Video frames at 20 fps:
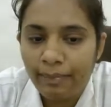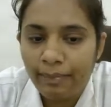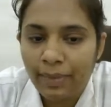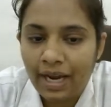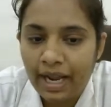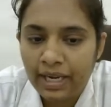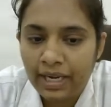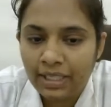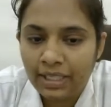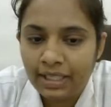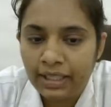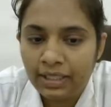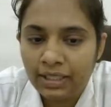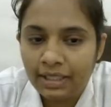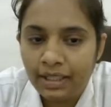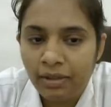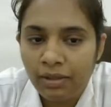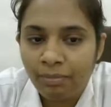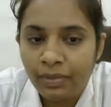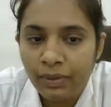
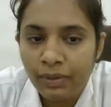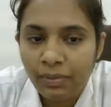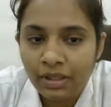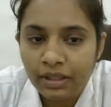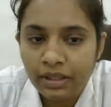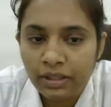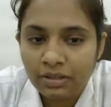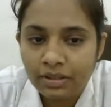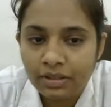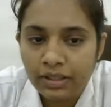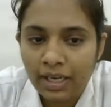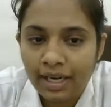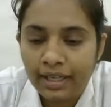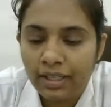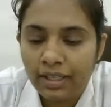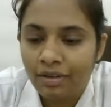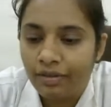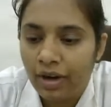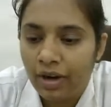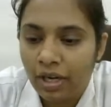planning, implementation
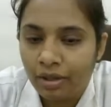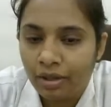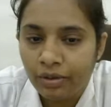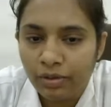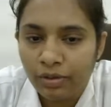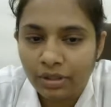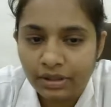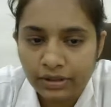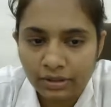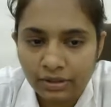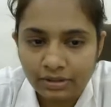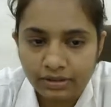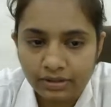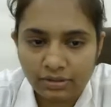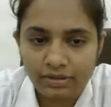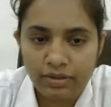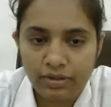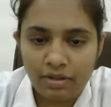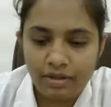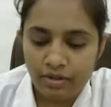and evaluations.